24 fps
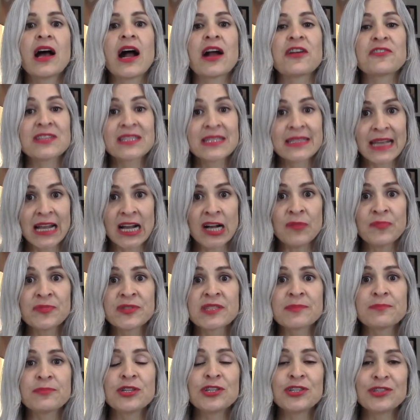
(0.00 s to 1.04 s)
our
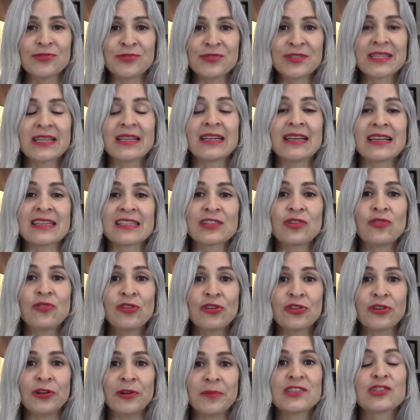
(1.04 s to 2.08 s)
scalps produce less
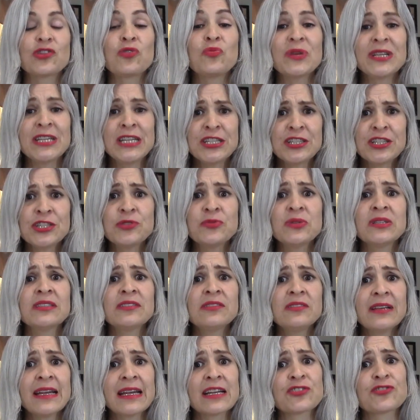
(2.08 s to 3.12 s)
oil. So we need to do a
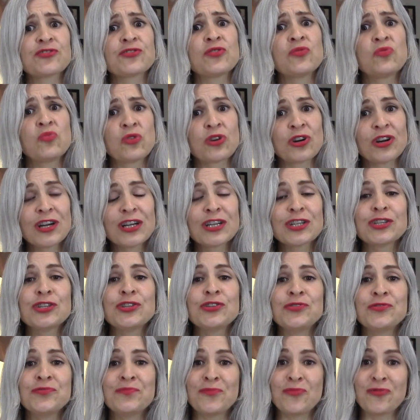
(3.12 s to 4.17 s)
little extra work
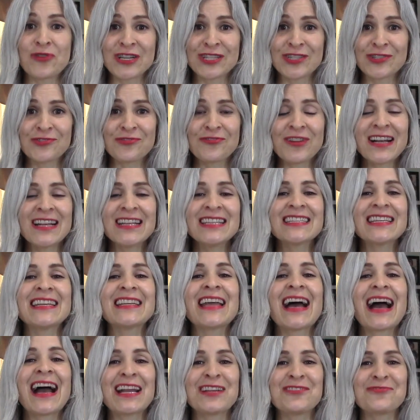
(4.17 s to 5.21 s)
to moisturize
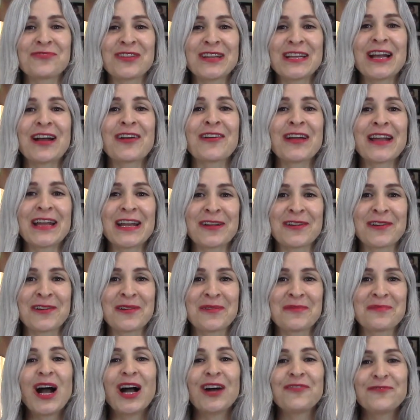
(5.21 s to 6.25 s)
and hydrate our hair.
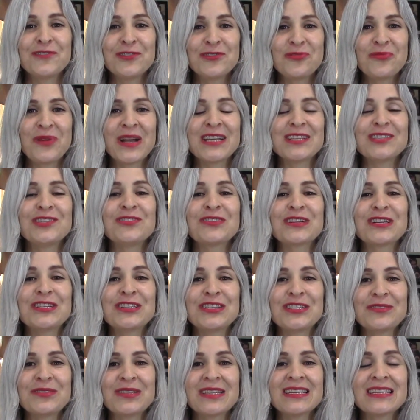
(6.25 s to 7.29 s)
A few ways you can
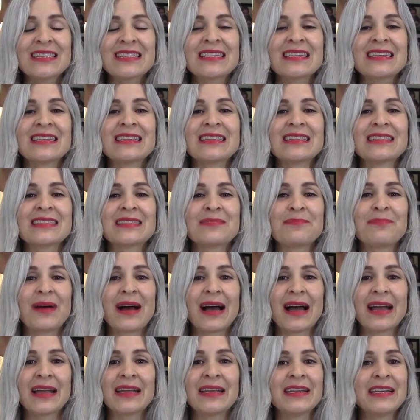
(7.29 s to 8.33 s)
do this is
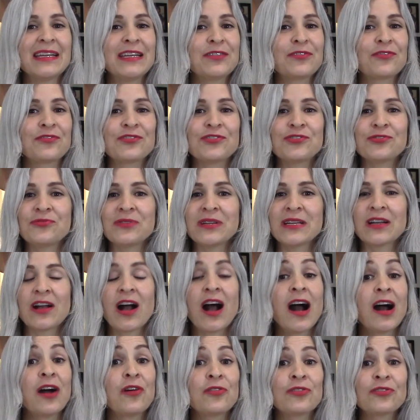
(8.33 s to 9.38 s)
by either doing
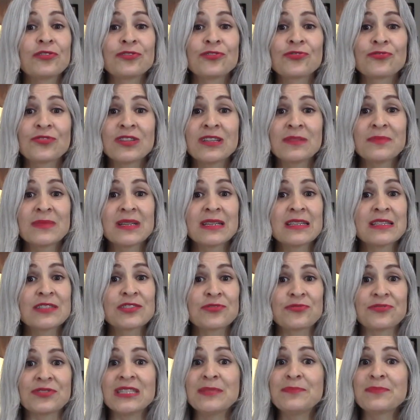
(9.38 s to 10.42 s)
hot oil treatments
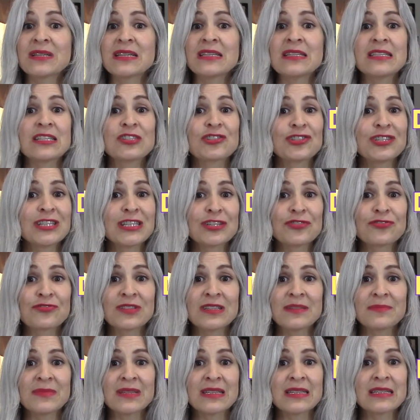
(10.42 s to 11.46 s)
or deep conditioning
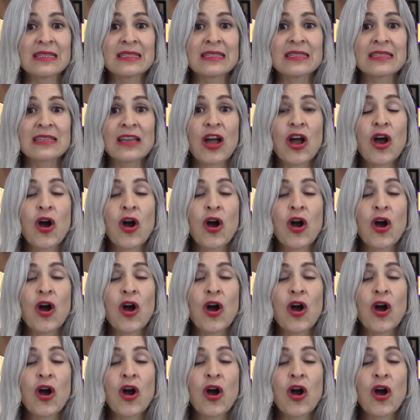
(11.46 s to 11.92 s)
treatments,